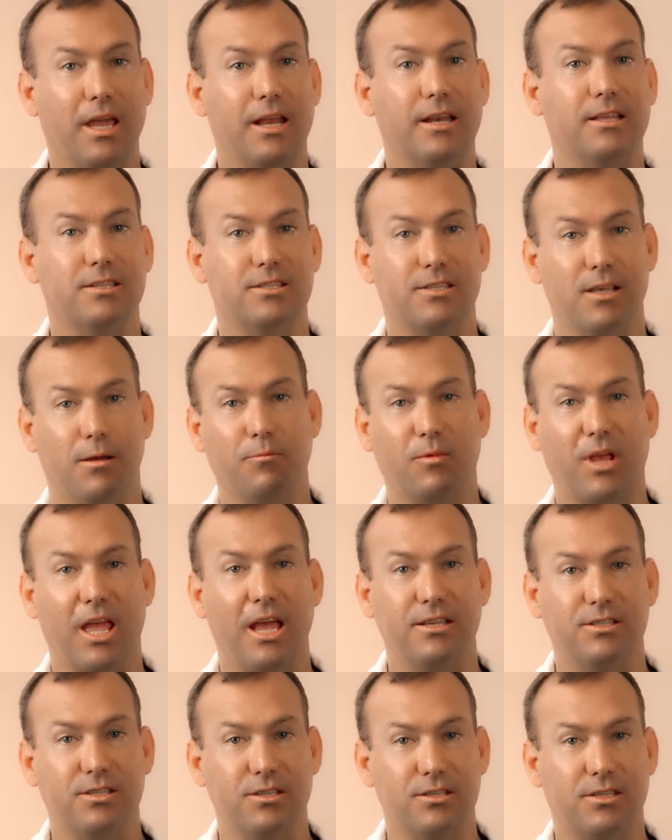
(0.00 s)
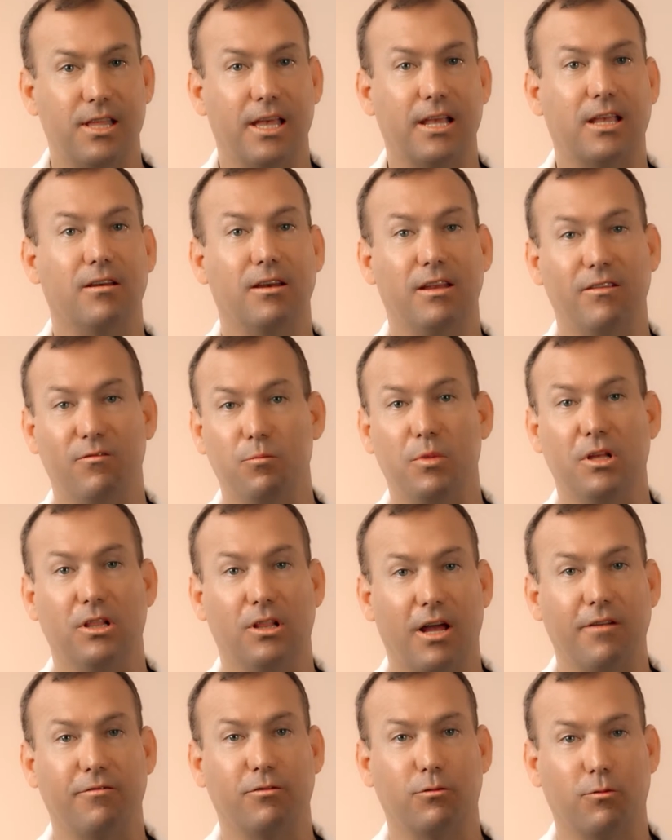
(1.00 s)
and in some cases they can even be
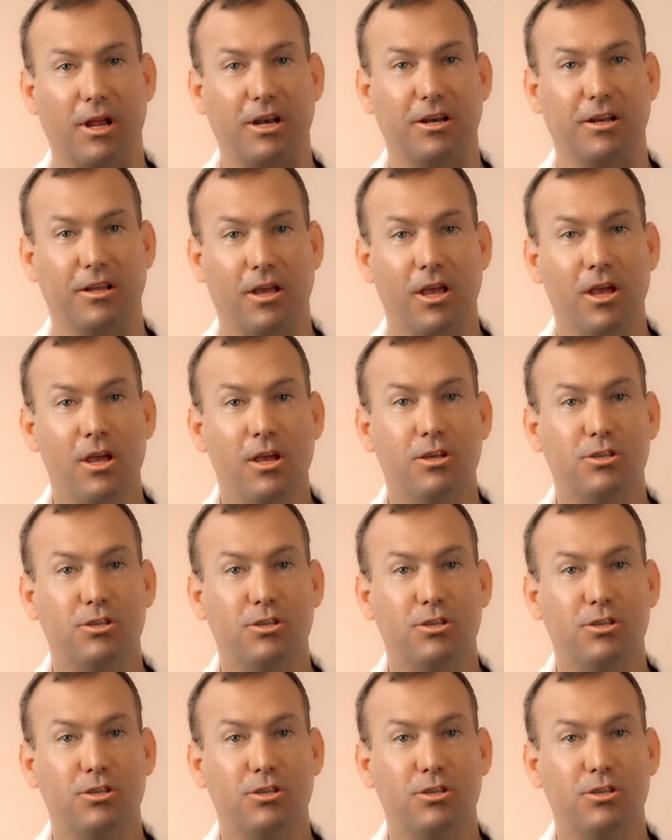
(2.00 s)
life-threatening.